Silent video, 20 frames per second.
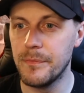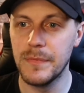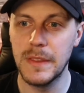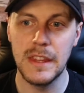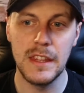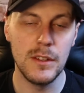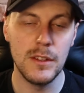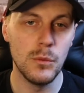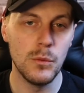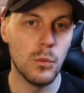
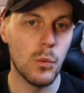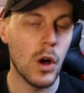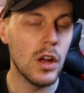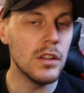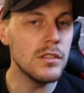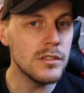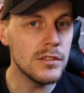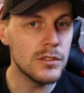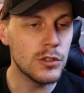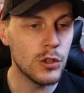
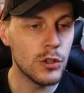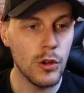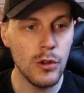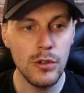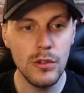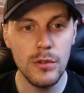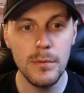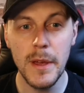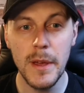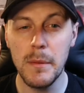1,
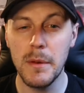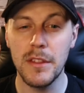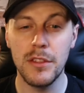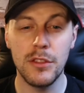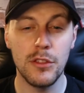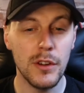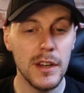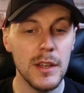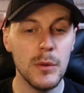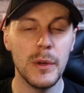2, maybe
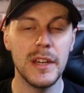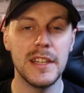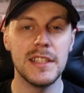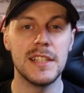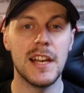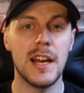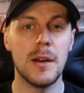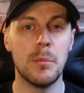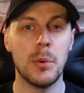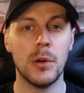3 weeks
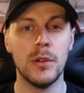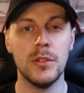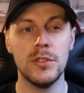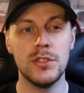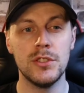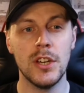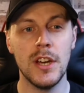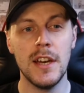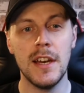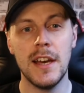at a push.
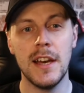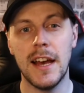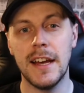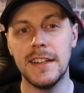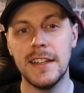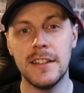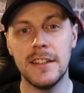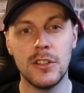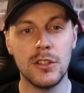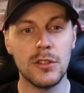And
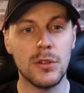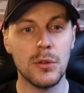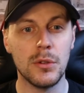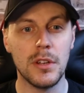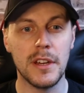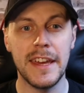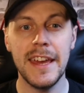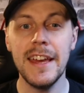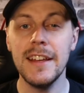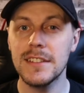then they're going to
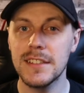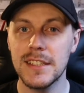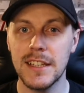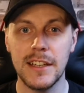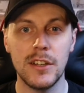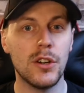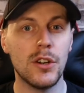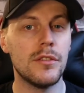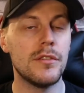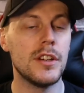get sick
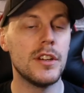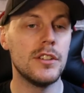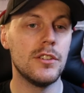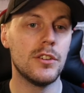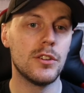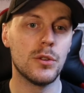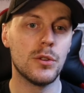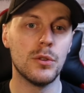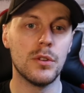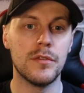of it and they're
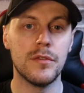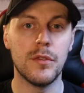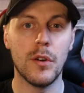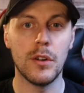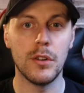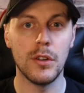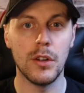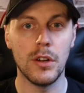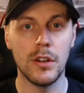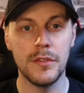going to
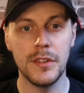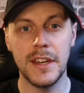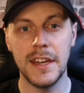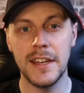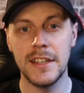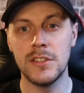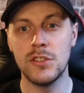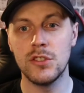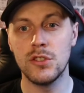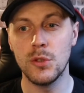fall off
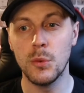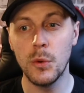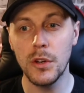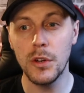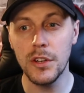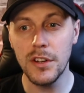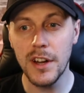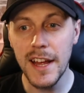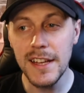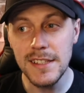again. So what
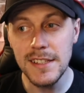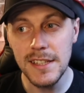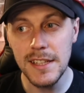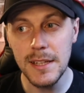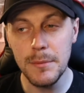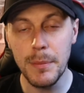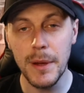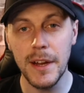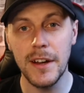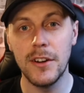you're actually
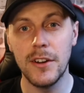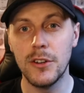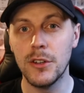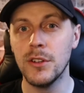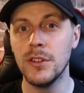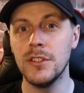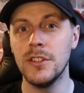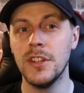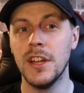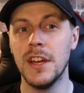better
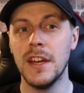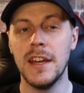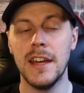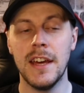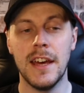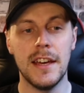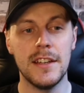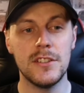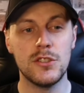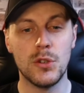doing
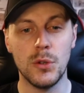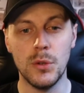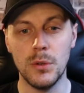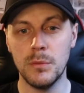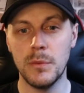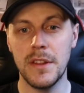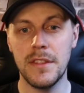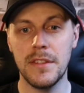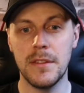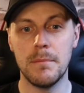is going
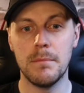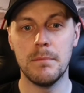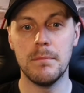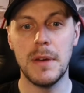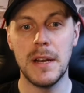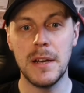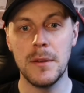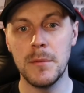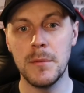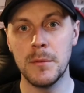with the
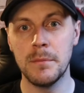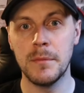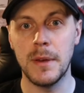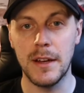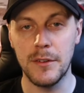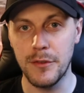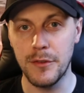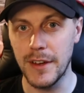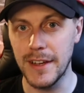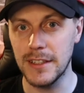minimum
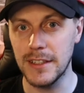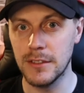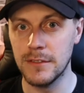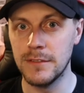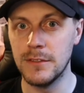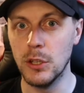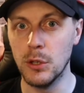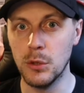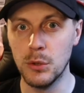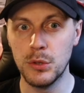effective
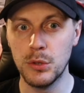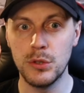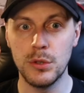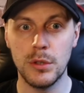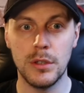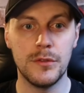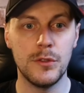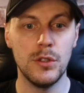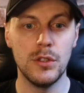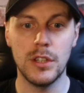dose. So
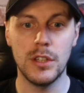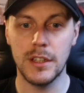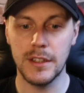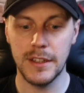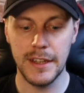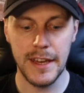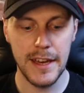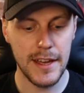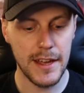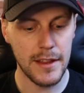if you can
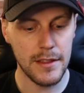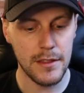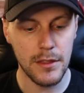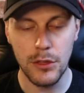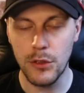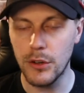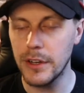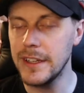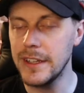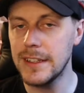get in
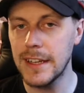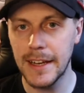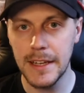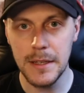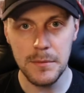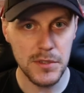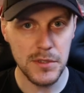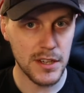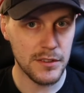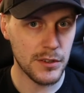3
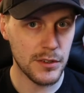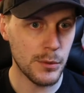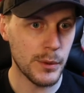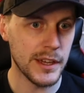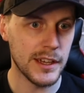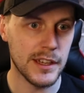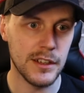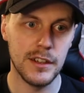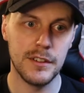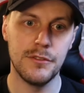times every
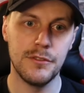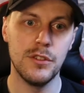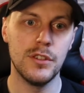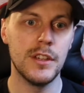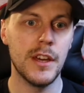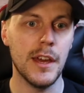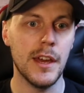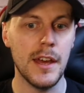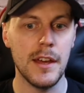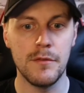week, if you can
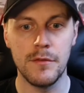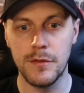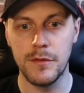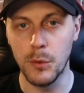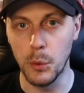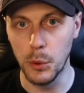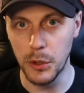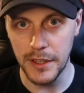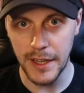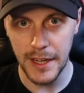get in
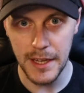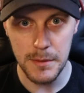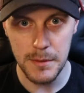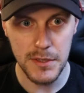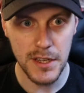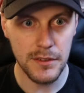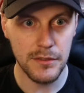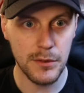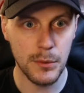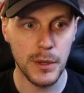4 times
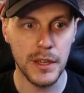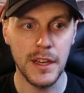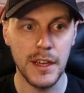every week,